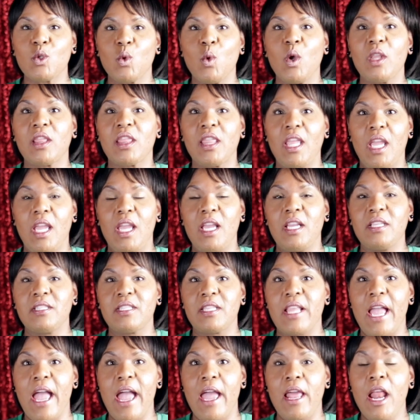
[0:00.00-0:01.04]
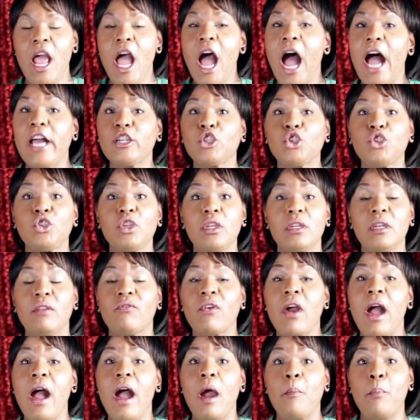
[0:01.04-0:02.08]
on things that I shouldn't
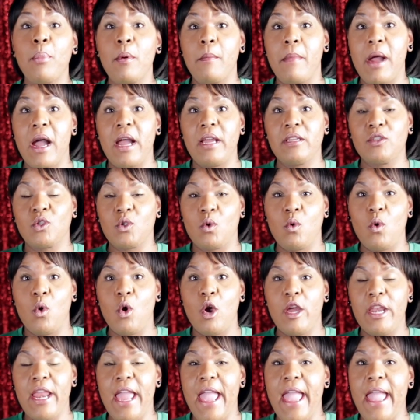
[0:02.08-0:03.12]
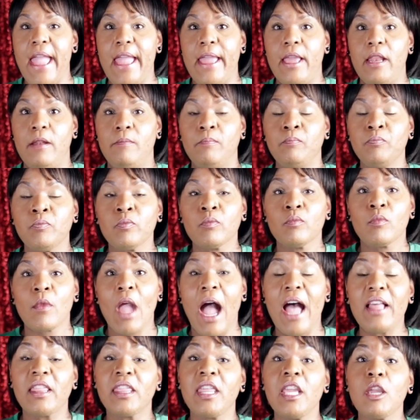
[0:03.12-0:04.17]
have compromised on. And
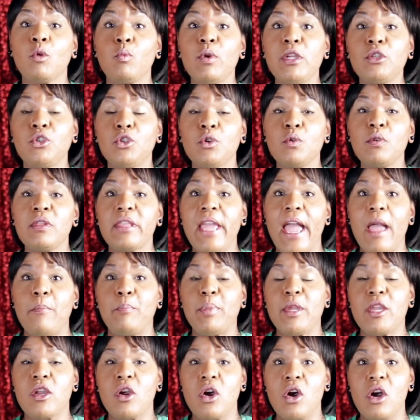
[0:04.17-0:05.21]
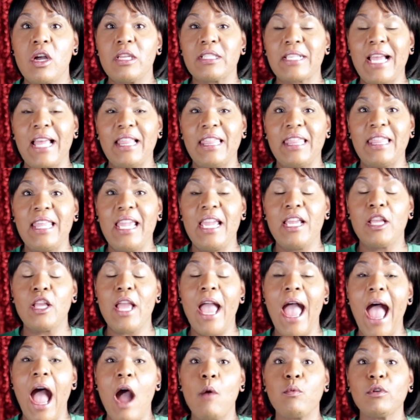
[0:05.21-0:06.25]
I think we do that because I think
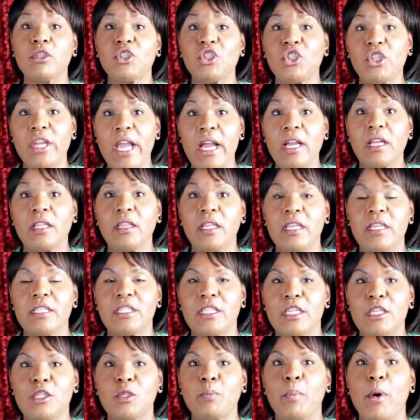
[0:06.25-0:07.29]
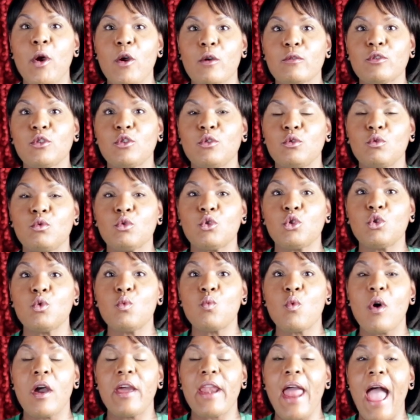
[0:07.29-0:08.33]
our checklist is personal to
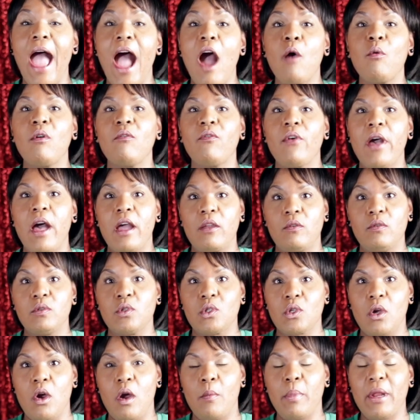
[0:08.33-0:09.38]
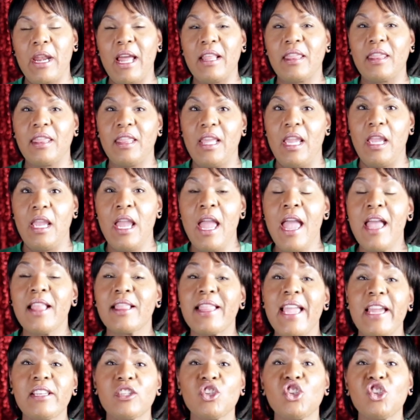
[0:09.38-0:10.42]
what our values are. But I think
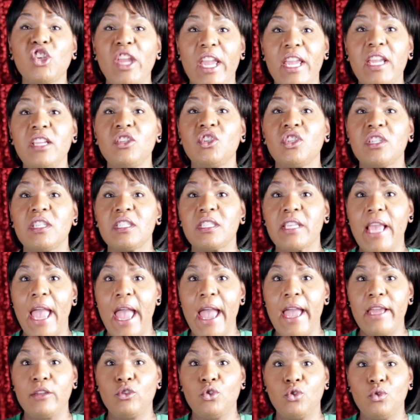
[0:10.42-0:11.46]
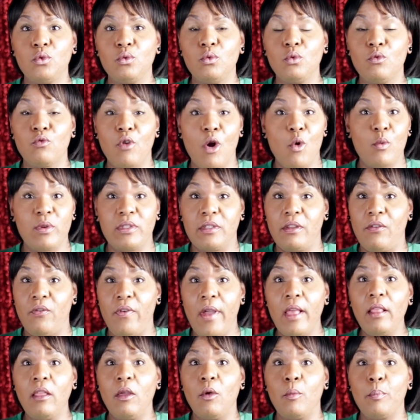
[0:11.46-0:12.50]
that changes as you grow and
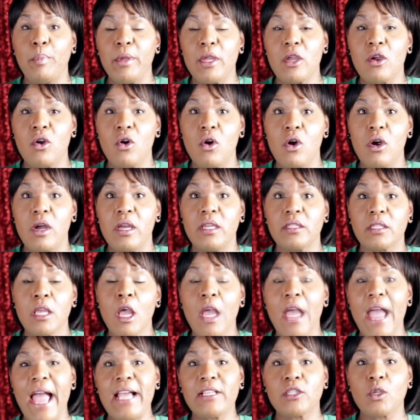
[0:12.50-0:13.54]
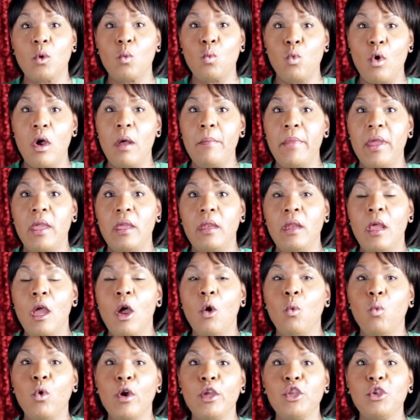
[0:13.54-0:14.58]
develop, because as a woman,
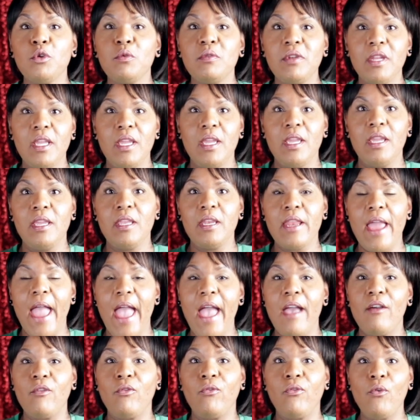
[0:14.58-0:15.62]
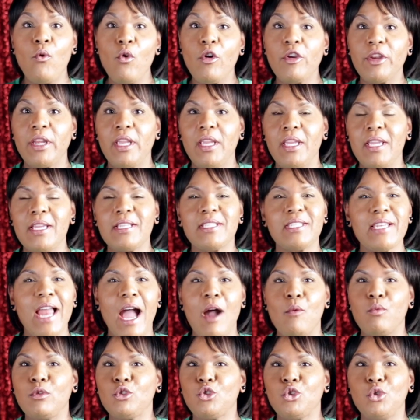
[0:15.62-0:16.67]
what you need at 40 is
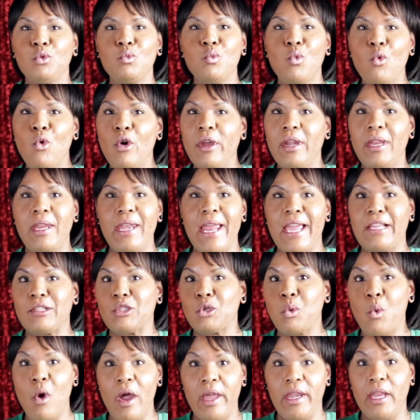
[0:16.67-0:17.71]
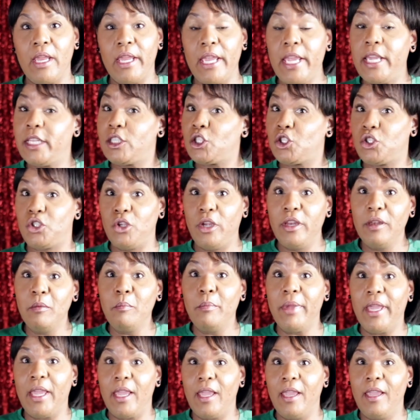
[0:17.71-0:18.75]
not what you wanted at 20. It
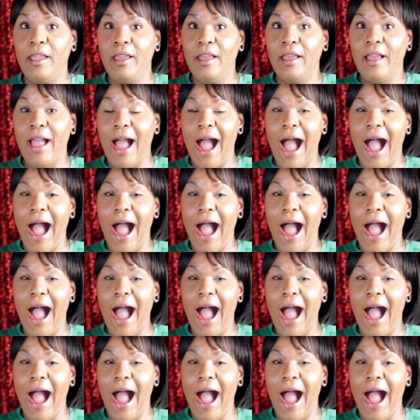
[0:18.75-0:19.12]
shouldn't be.